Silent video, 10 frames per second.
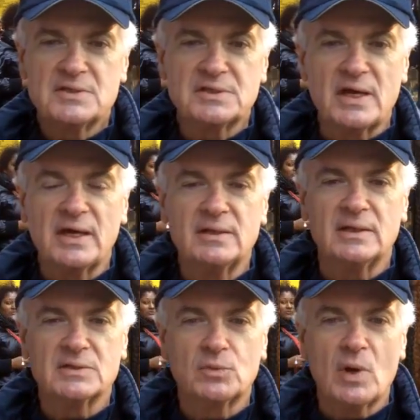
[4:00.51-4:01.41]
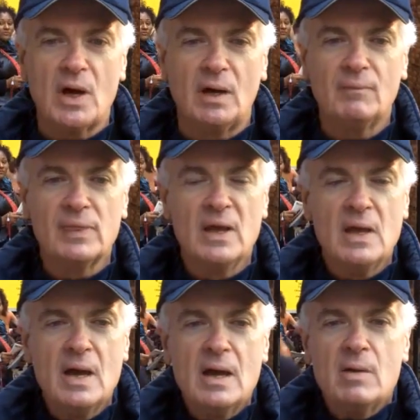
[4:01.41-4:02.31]
site as well.
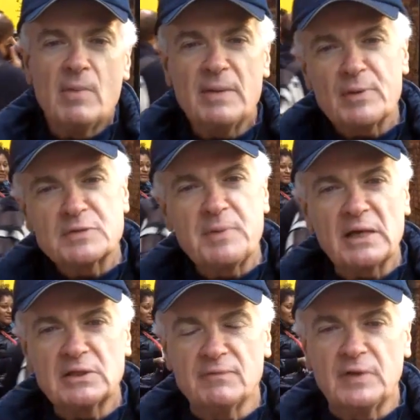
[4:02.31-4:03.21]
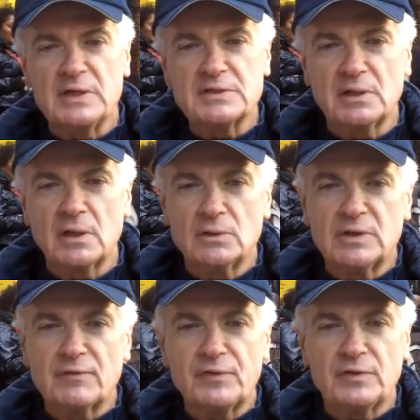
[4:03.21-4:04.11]
My perspective is a little
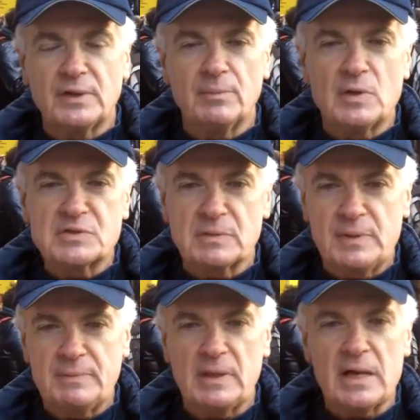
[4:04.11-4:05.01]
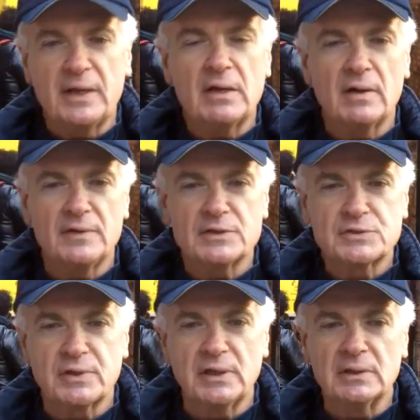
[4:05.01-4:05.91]
different than most of the people out here on the
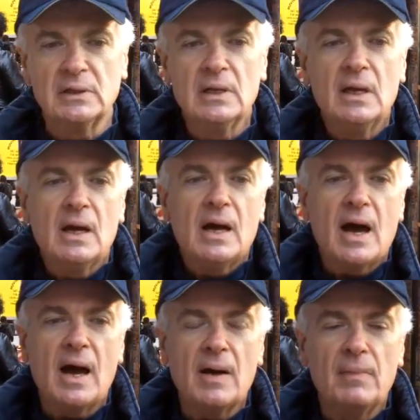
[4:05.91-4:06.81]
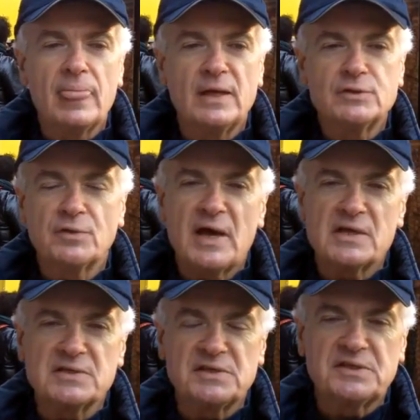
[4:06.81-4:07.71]
street. In
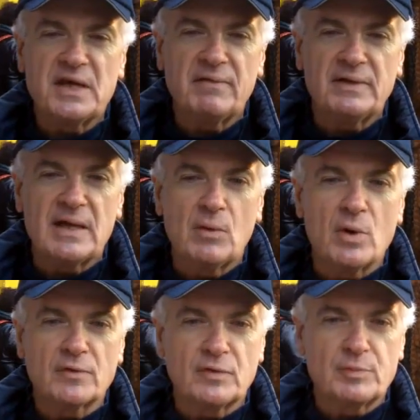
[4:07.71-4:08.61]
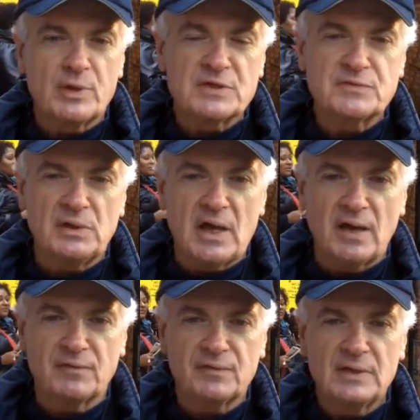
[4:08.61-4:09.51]
2007, I worked for Priests for
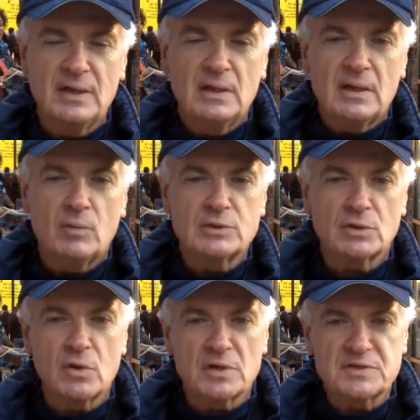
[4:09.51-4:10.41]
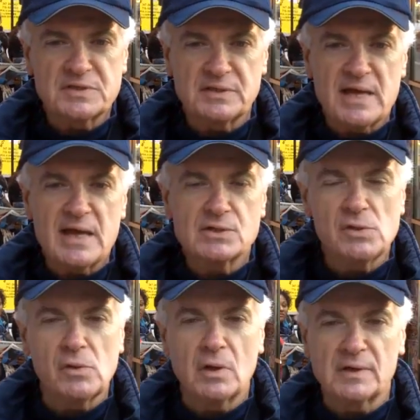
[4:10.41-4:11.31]
Life, which of course is a
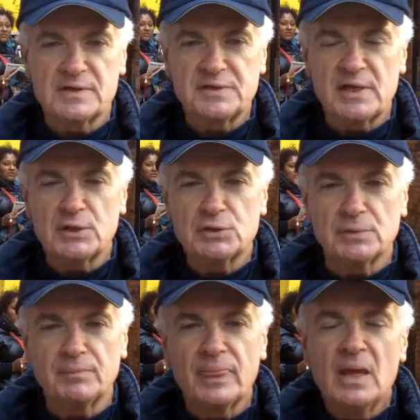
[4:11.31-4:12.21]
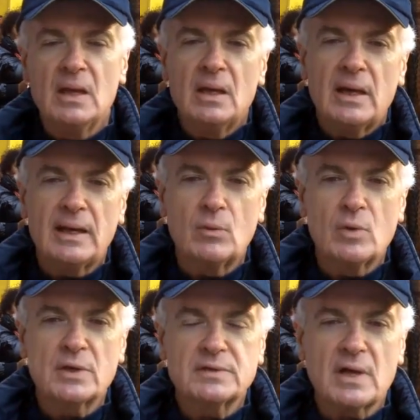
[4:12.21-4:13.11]
national organization, and I worked